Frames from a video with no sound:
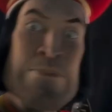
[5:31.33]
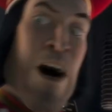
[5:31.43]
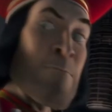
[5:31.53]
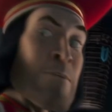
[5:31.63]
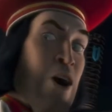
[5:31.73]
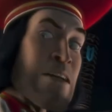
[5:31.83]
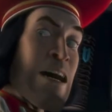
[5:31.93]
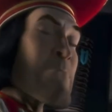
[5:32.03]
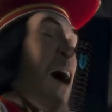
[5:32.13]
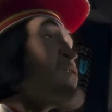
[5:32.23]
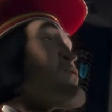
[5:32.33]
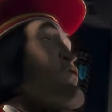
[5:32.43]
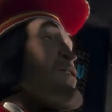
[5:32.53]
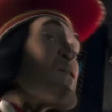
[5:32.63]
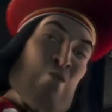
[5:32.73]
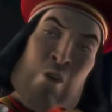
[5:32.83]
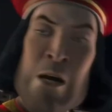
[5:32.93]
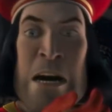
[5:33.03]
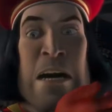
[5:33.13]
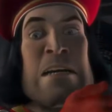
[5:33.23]
I'm not the monster here. You
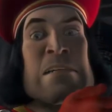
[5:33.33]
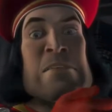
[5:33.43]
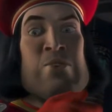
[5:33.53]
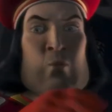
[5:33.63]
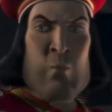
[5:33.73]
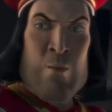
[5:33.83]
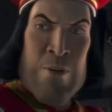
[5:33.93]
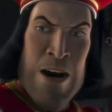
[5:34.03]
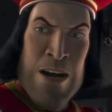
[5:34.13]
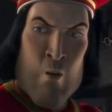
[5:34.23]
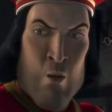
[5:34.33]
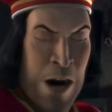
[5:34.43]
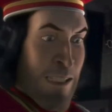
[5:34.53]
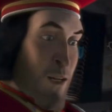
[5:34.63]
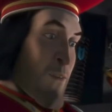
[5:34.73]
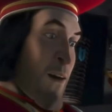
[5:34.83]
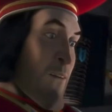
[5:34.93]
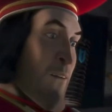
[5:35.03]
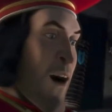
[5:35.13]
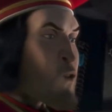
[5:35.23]
are. You and the rest of that
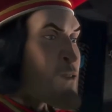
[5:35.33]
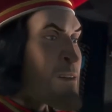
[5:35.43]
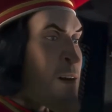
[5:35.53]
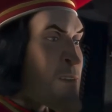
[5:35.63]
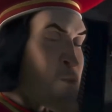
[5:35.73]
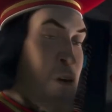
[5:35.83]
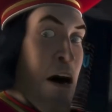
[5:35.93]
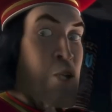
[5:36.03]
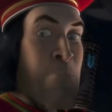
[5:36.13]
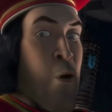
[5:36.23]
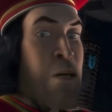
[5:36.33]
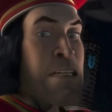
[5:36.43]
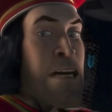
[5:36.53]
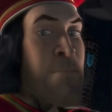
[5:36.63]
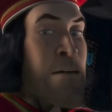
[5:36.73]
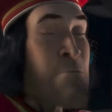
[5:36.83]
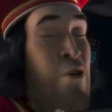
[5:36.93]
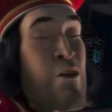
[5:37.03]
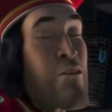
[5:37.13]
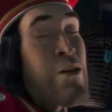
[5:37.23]
fairy tale trash poisoning my
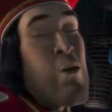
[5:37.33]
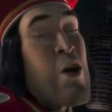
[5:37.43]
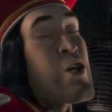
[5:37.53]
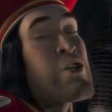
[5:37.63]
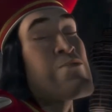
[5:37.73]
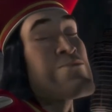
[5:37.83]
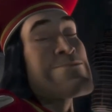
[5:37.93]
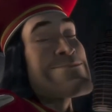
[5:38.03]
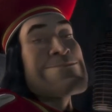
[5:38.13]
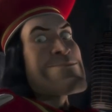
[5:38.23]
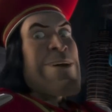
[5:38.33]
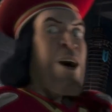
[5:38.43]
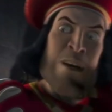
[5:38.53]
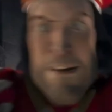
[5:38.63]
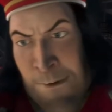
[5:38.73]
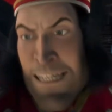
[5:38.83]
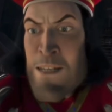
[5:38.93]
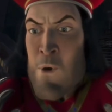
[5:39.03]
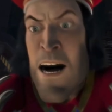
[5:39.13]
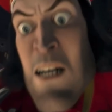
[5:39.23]
perfect world. Now tell me,
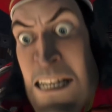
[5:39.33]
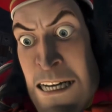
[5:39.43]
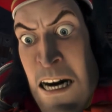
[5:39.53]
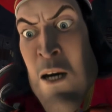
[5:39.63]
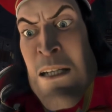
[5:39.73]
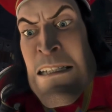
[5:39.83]
where are the others?